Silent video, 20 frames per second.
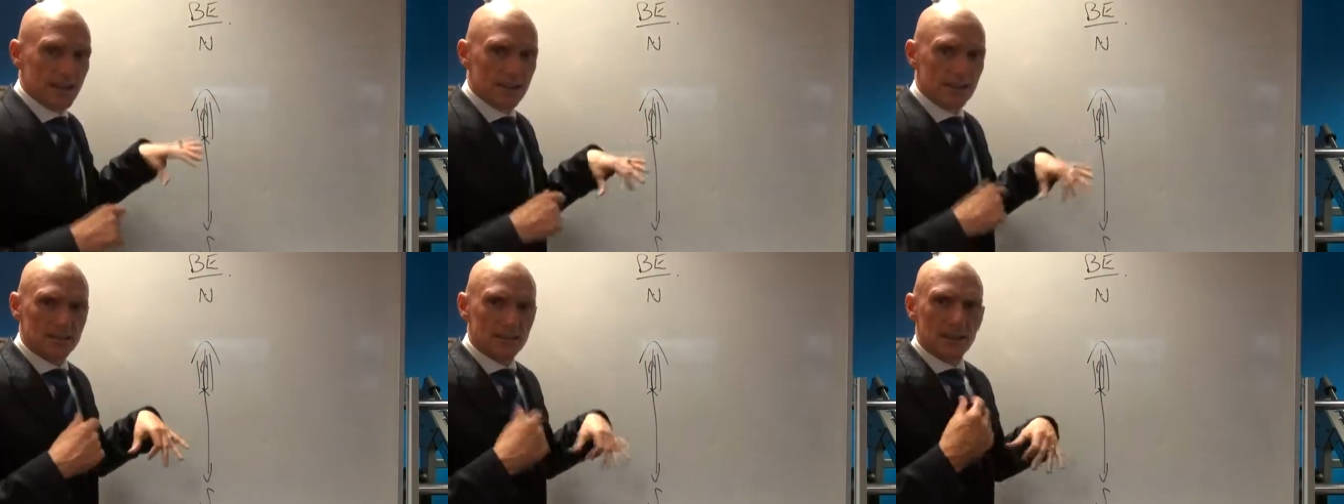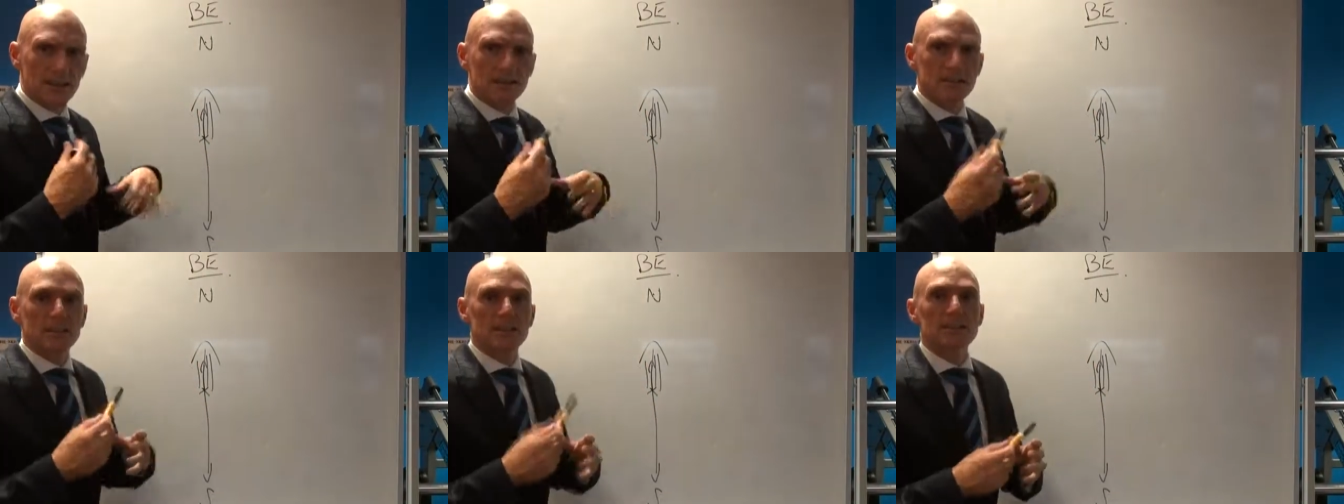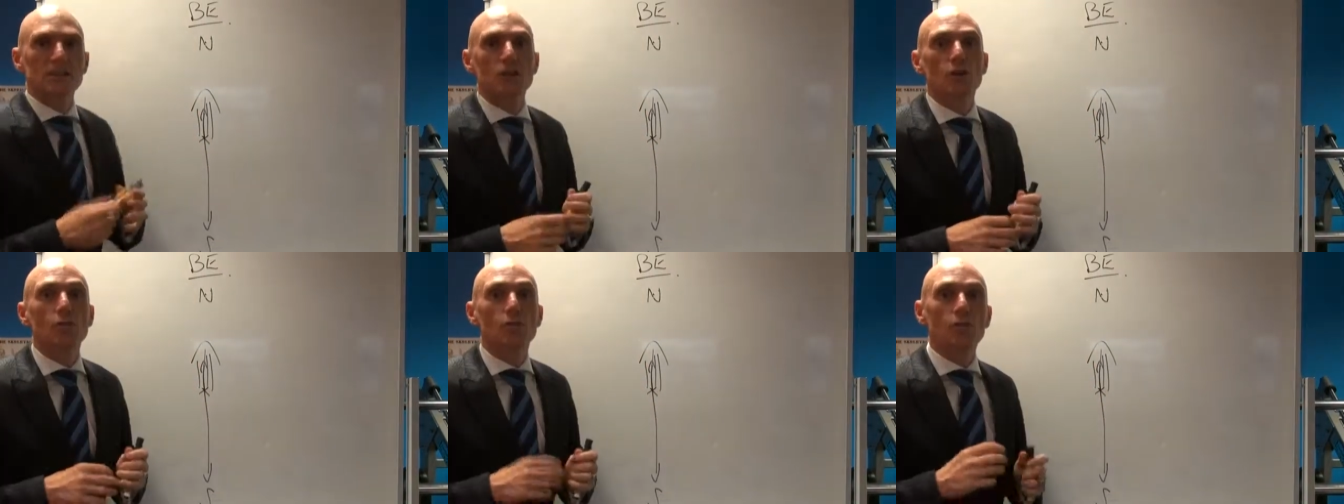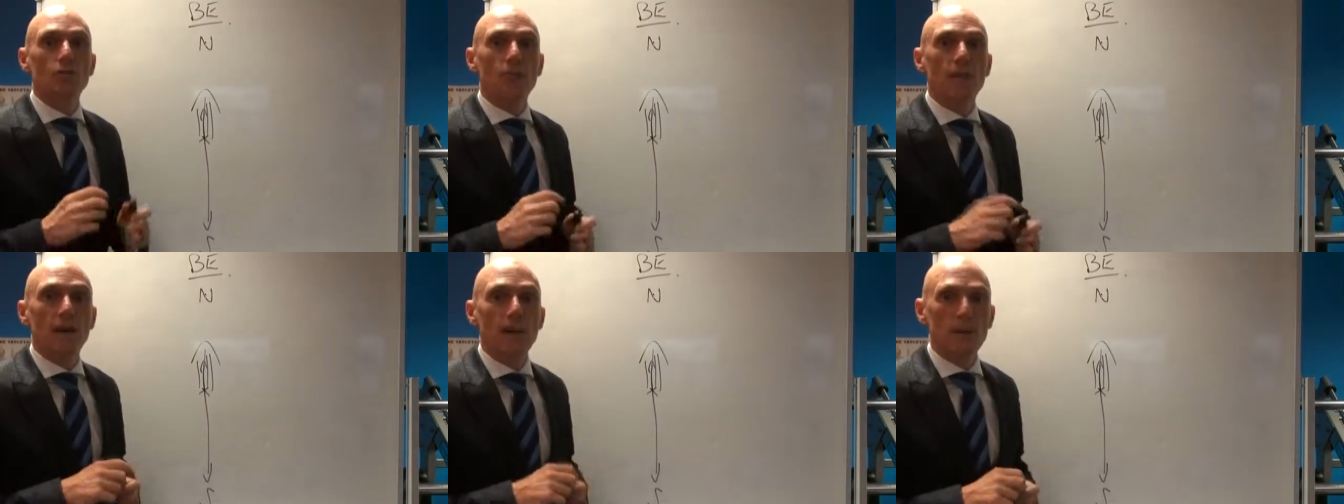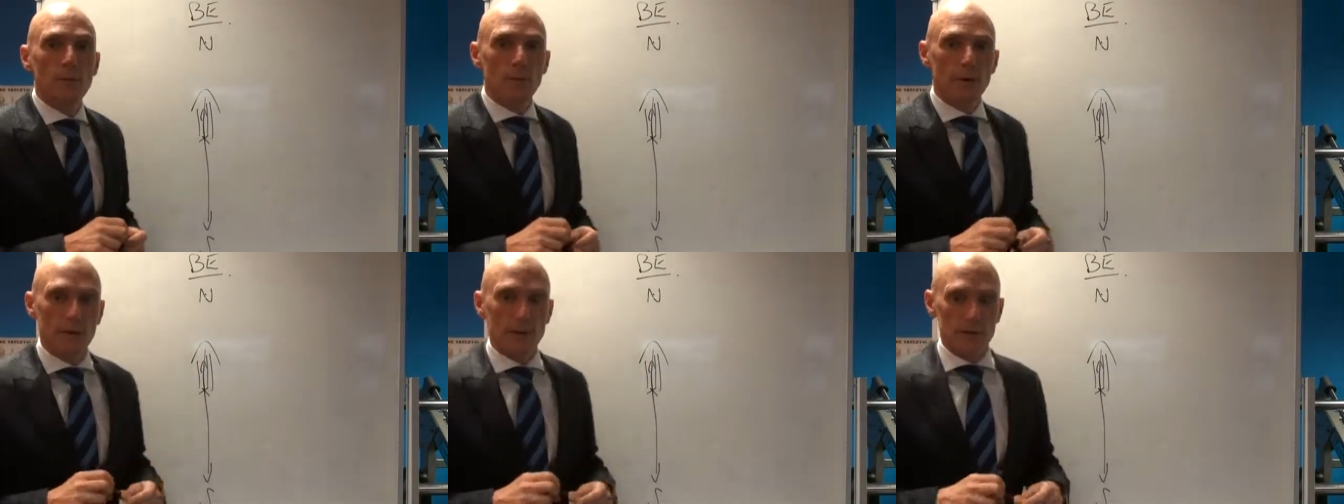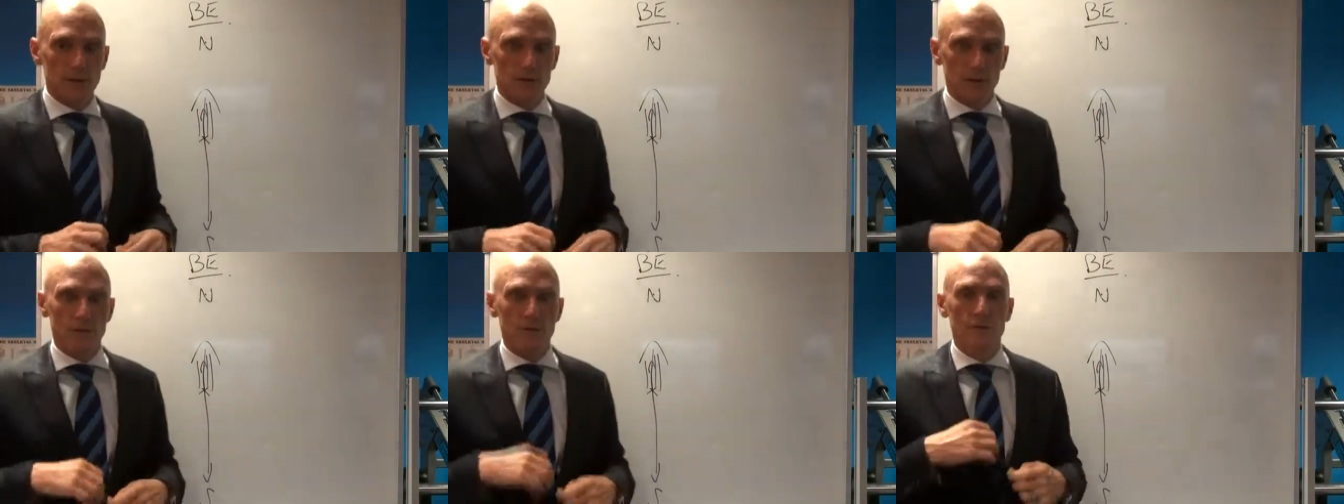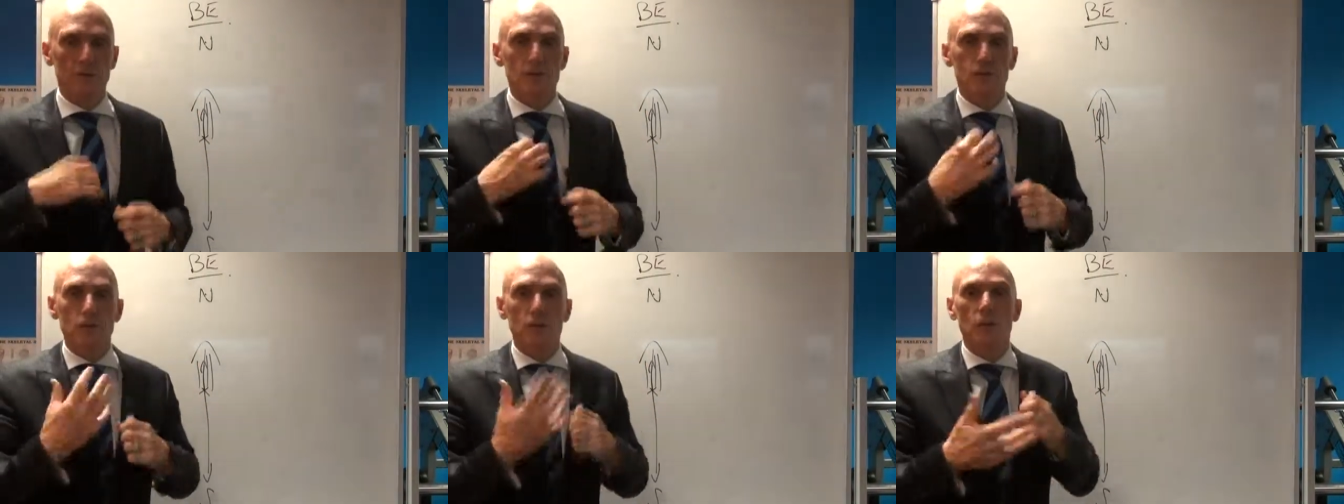and start to self evaluate
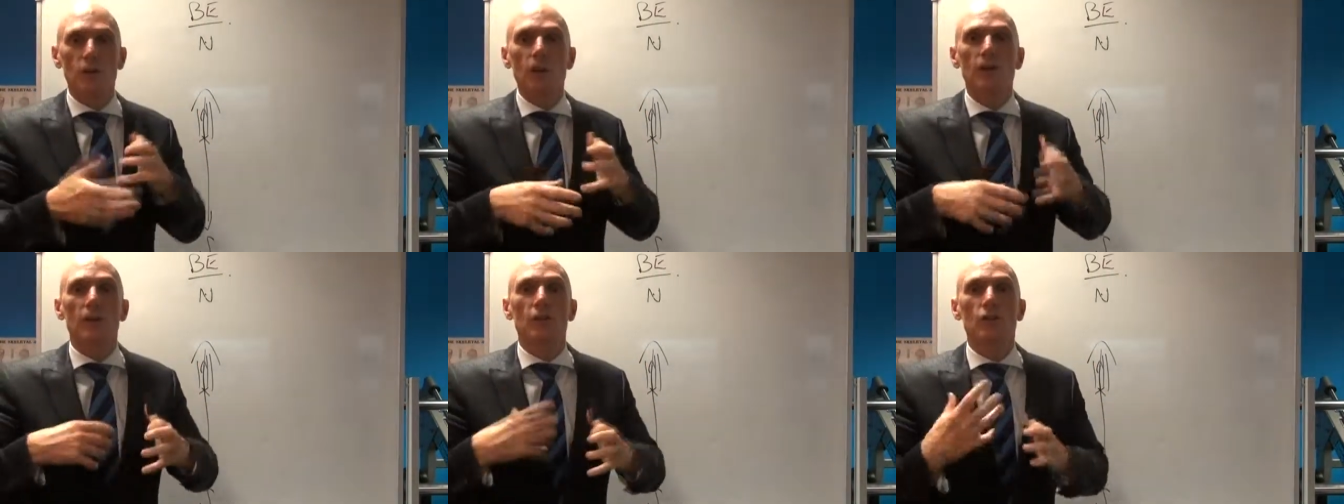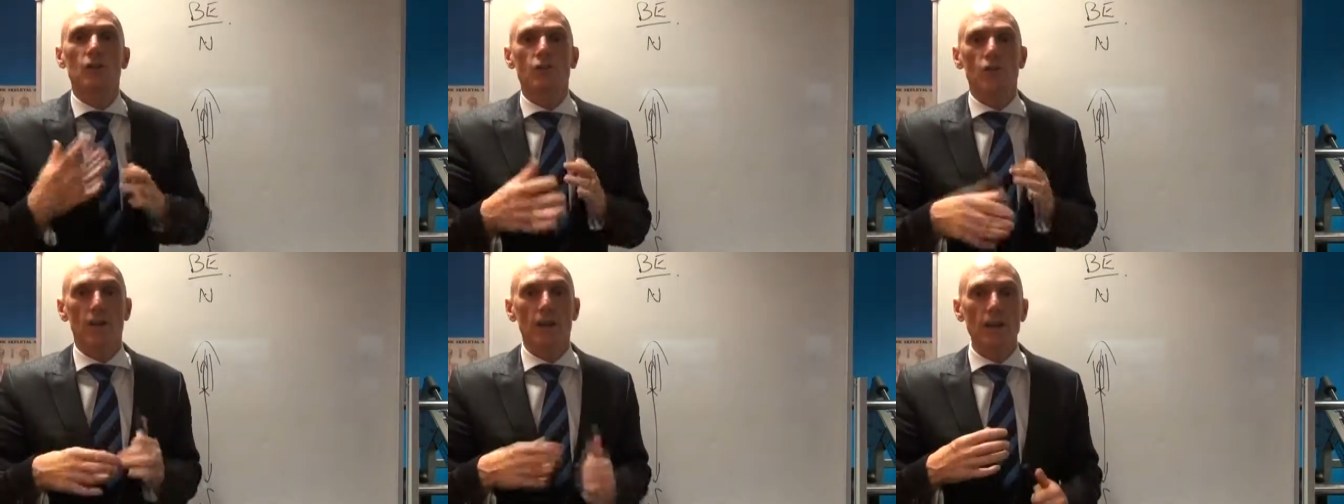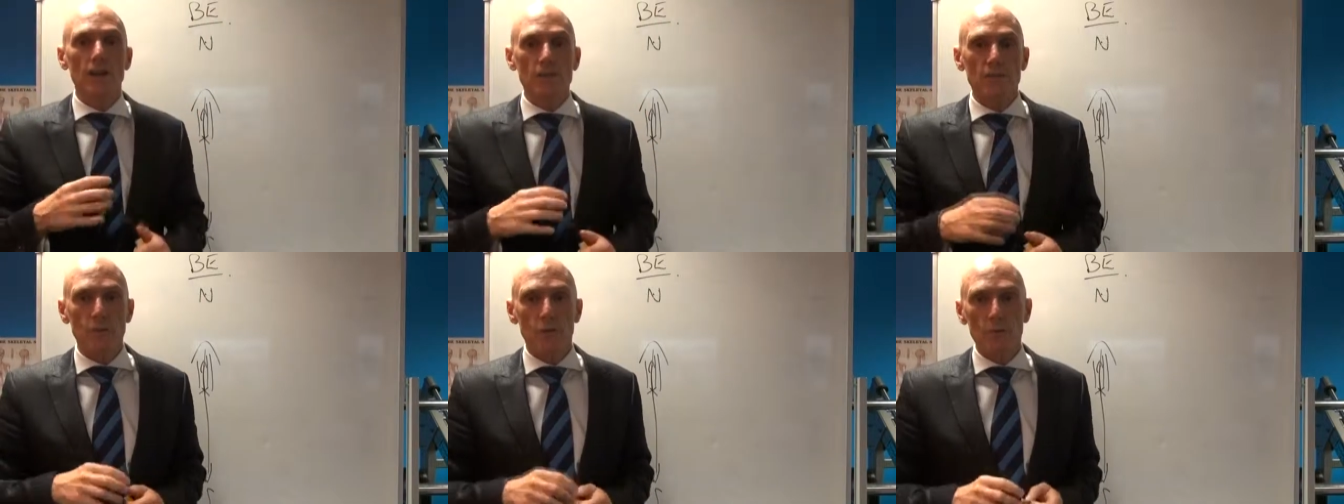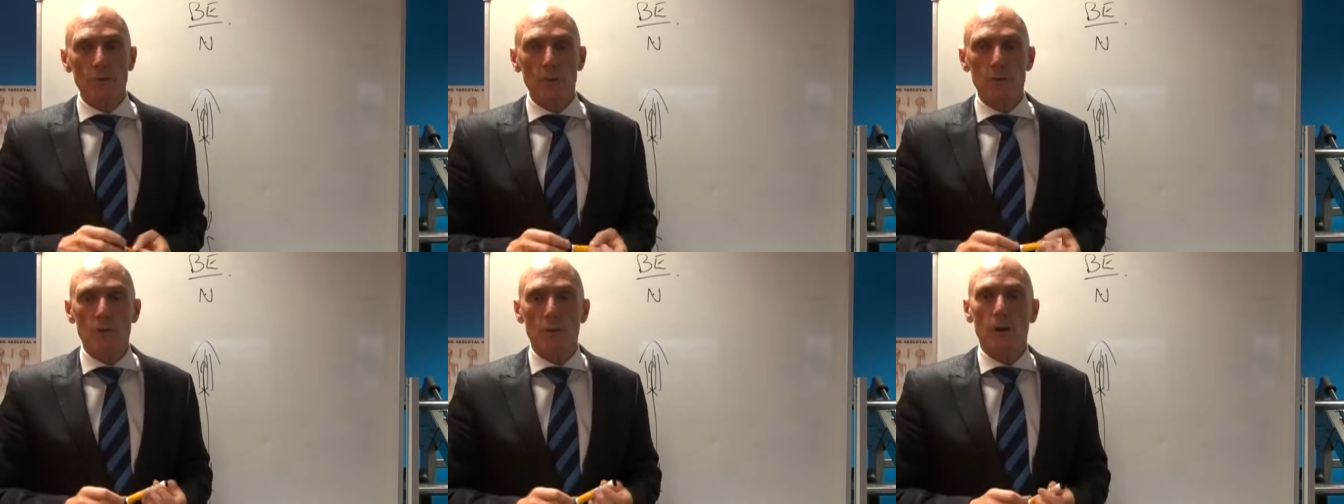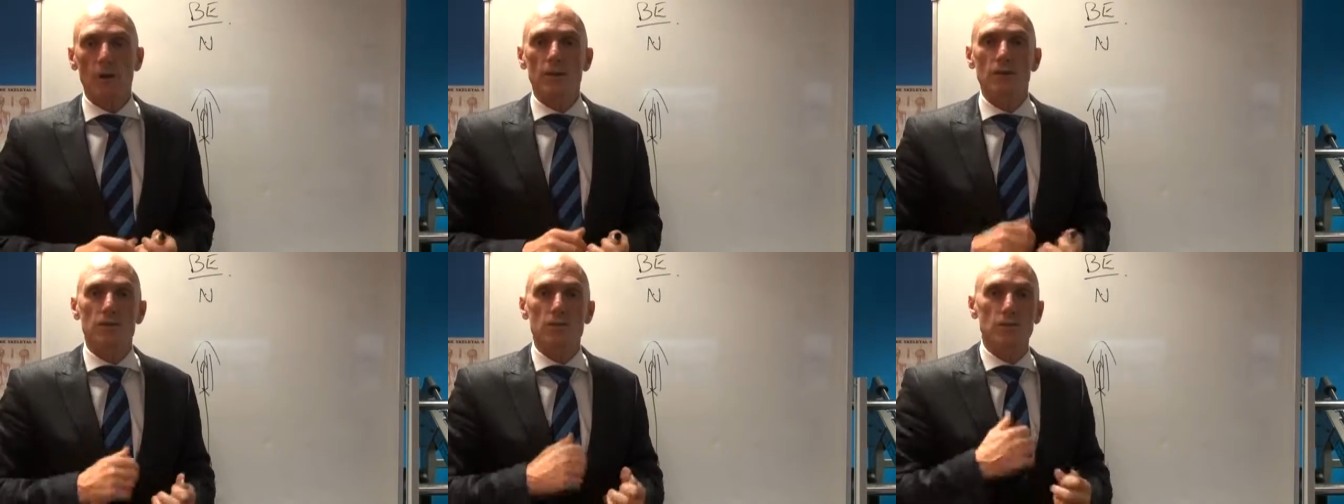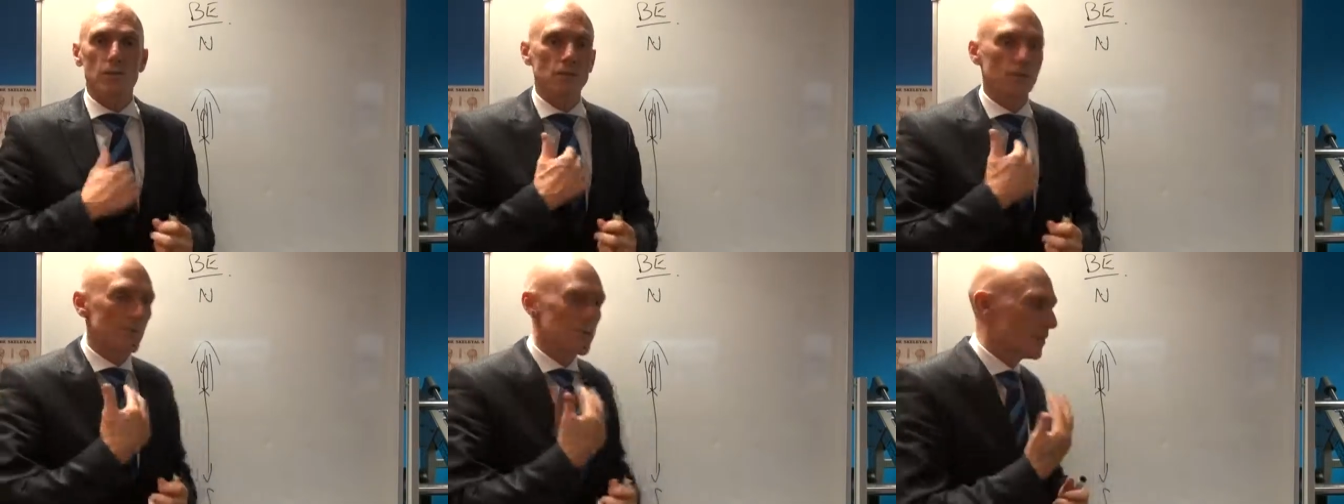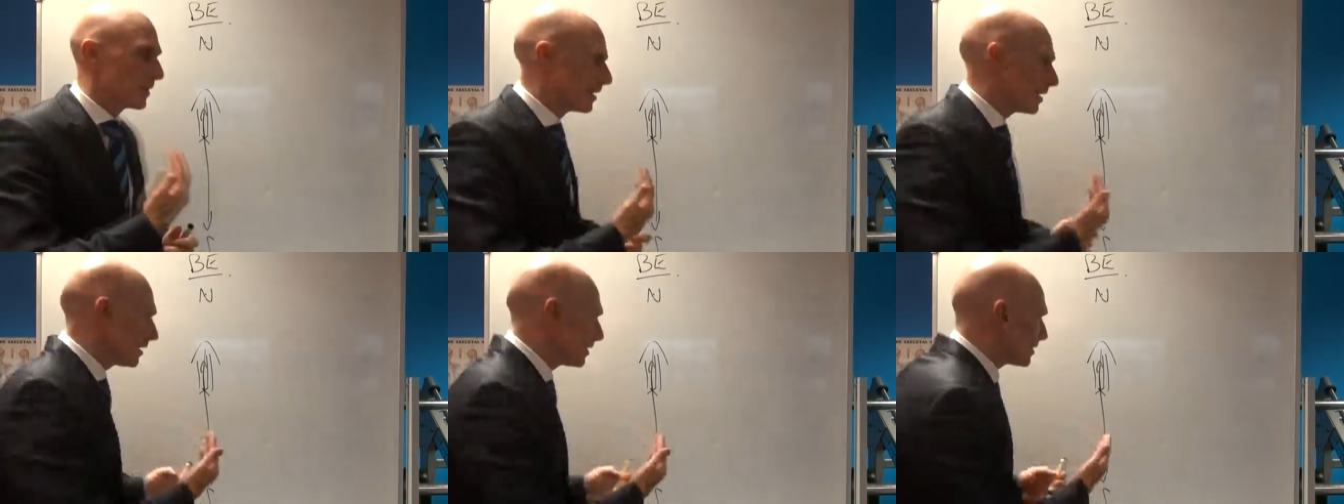yourself until you can transform your mind to
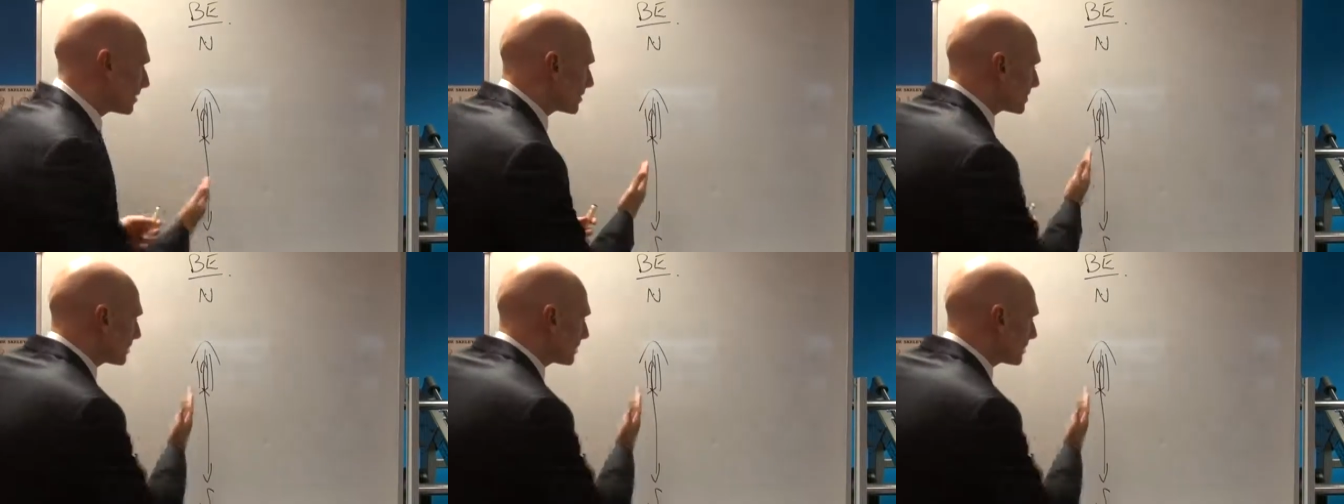these